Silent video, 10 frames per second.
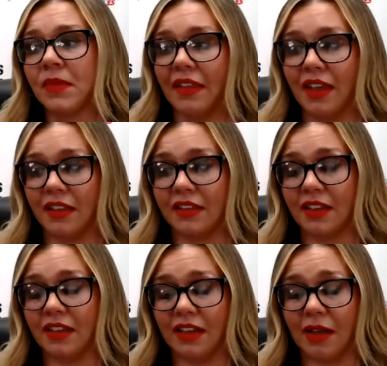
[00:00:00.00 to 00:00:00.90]
I
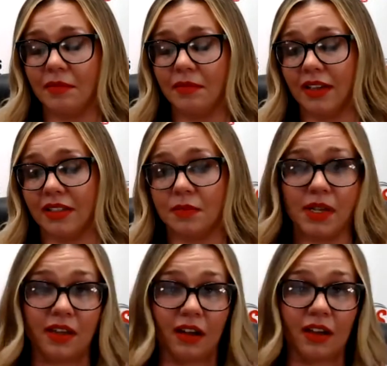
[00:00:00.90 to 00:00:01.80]
think I
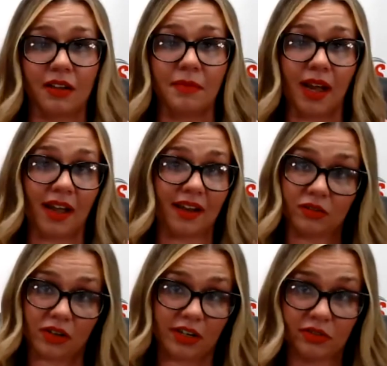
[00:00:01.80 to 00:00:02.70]
speak on mine
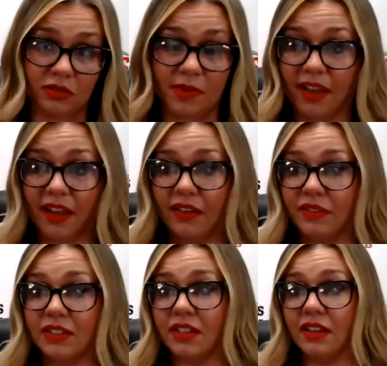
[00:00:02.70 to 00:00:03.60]
and Rachel's behalf
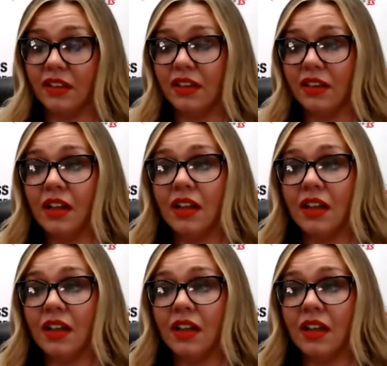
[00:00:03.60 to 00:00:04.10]
to say that